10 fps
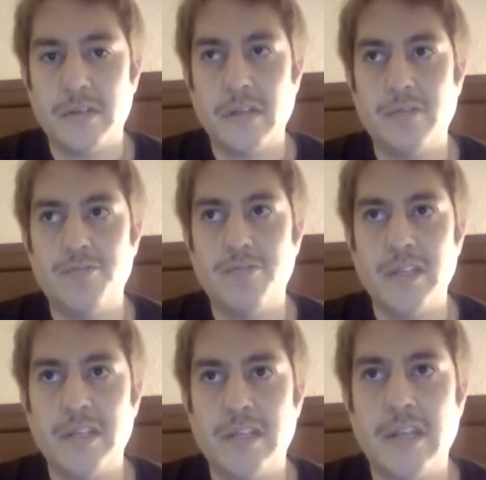They
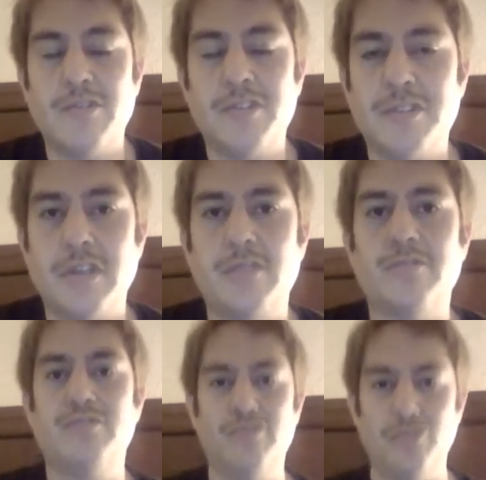
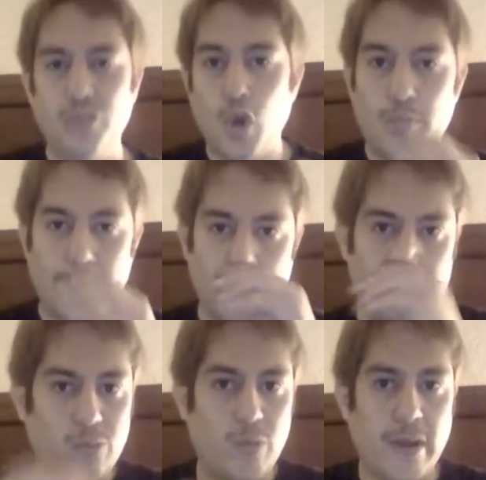don't know me
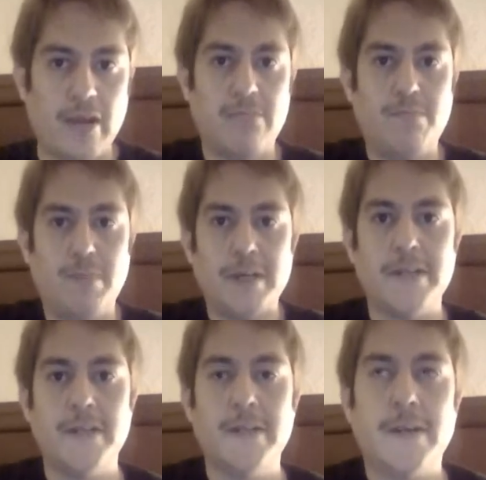too well, but
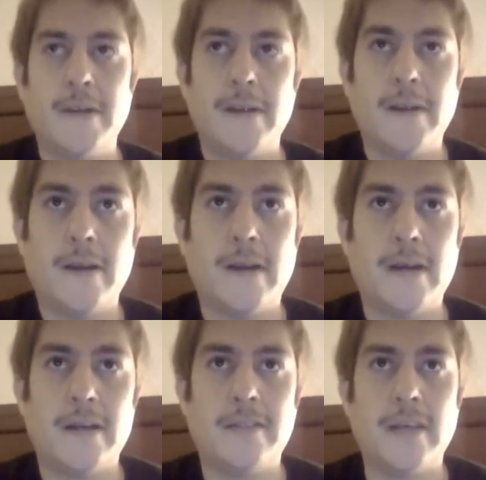
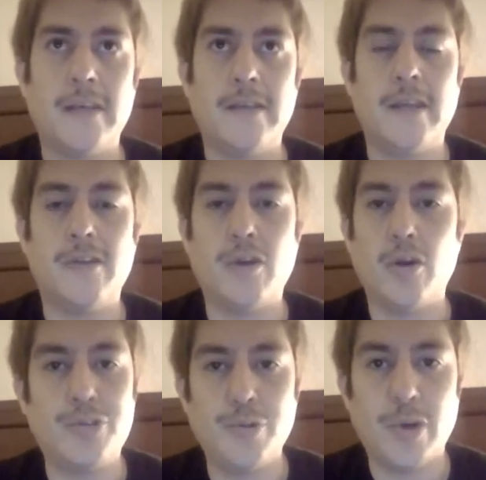their
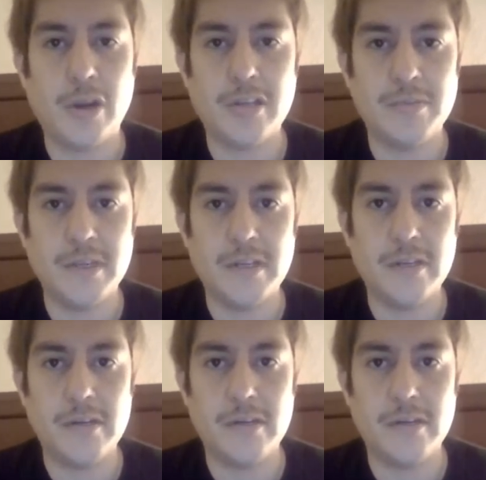go-to argument,